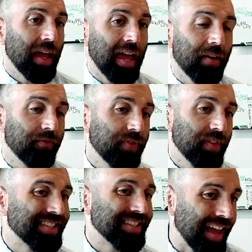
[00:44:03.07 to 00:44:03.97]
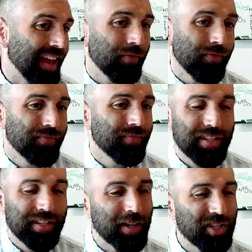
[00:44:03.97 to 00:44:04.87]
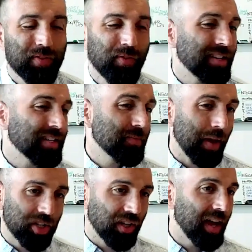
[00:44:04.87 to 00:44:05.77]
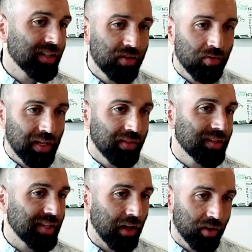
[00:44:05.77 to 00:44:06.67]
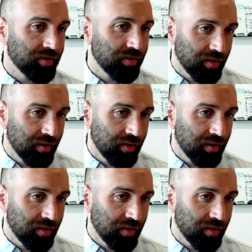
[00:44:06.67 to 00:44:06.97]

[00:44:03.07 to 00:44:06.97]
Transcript: especially if it's very specialized and you need the seller to,